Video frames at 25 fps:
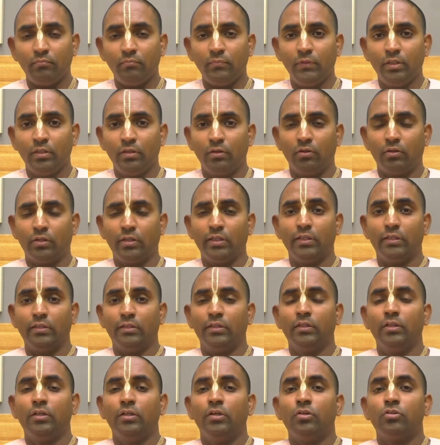Okay,
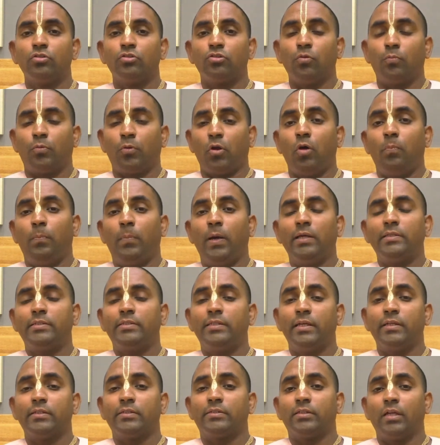so Prabhupada
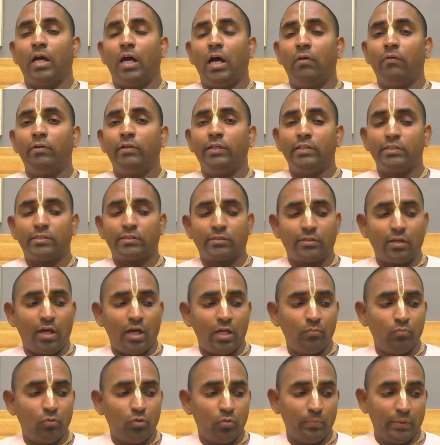says our
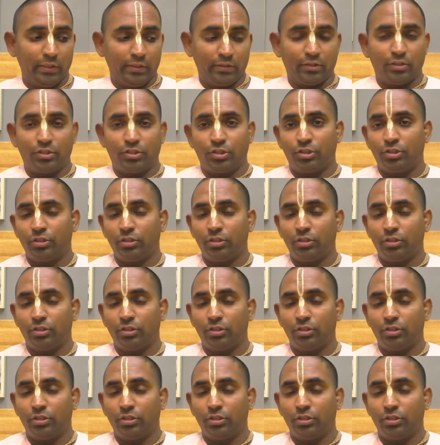ISKCON movement